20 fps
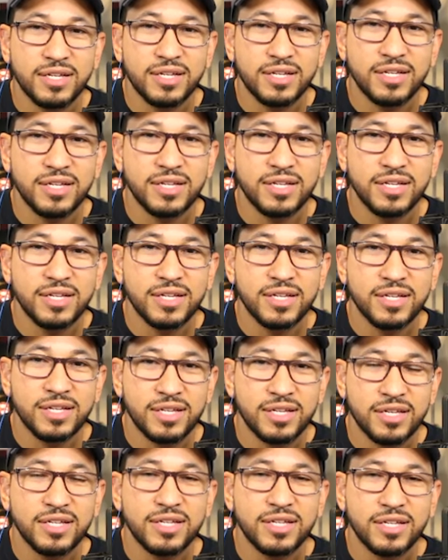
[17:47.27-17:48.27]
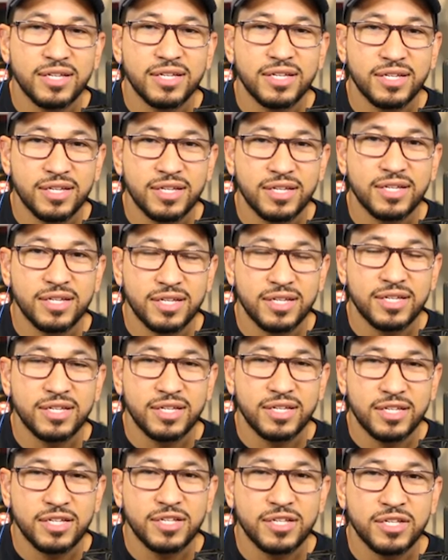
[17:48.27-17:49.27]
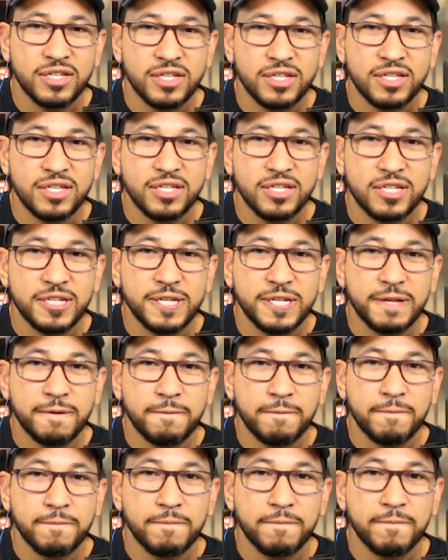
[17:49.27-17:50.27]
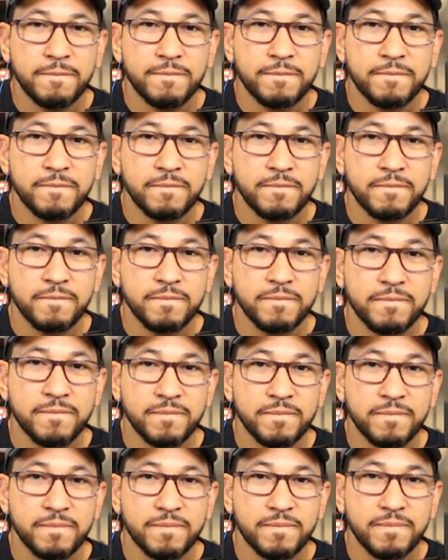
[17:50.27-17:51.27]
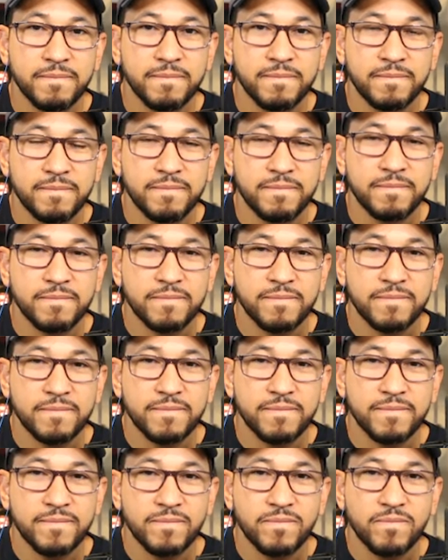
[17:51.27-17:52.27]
No words are spoken by the person on screen.